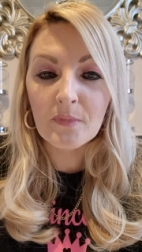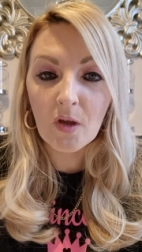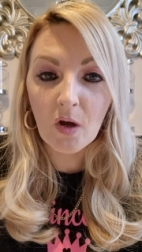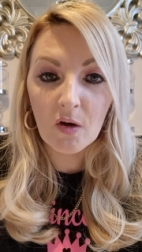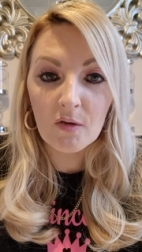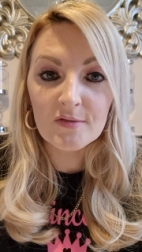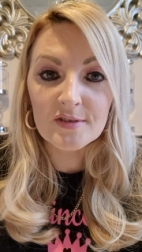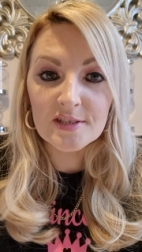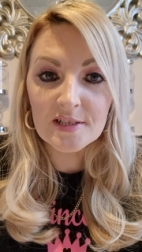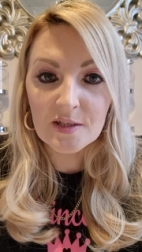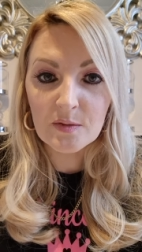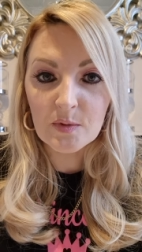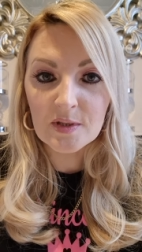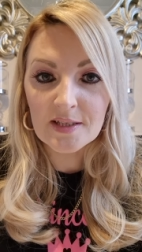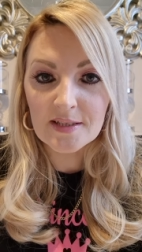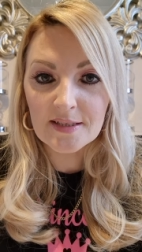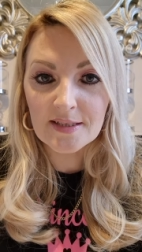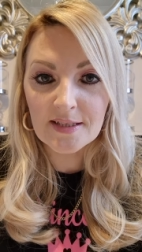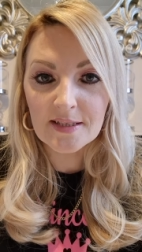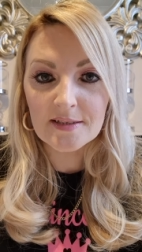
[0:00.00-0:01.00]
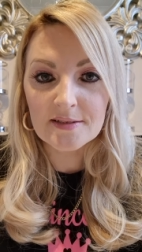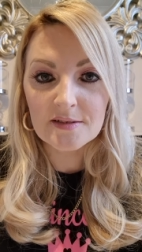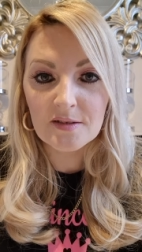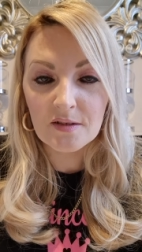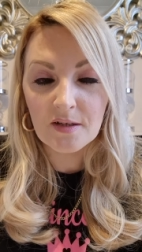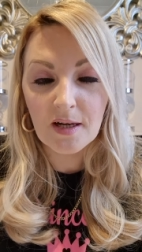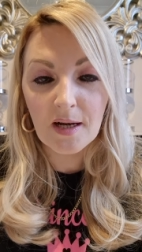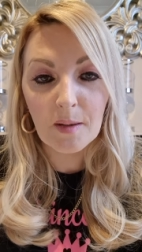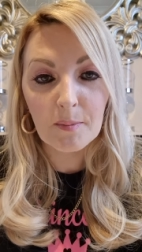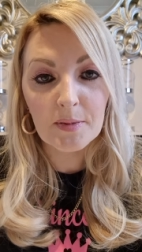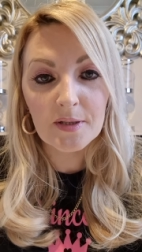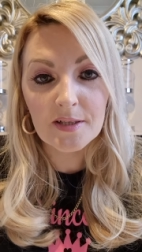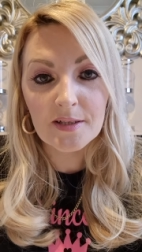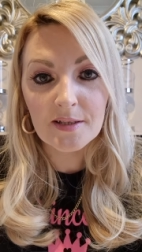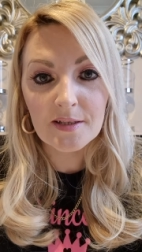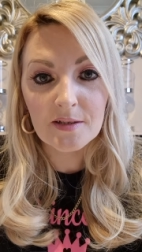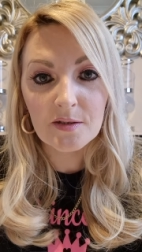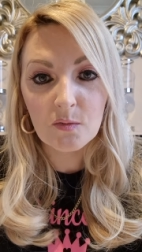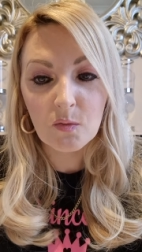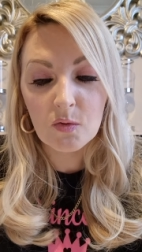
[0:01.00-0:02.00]
obviously with the things that are happening
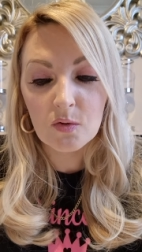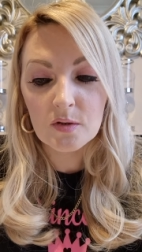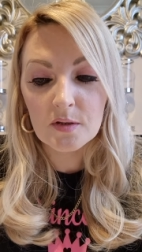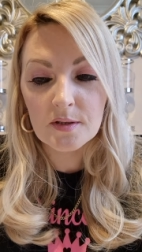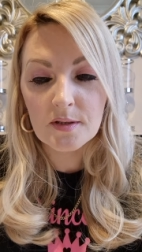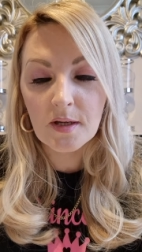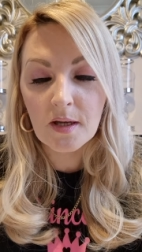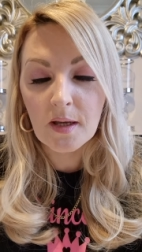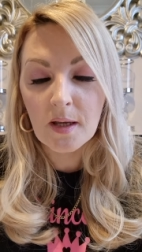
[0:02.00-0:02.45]
in the world.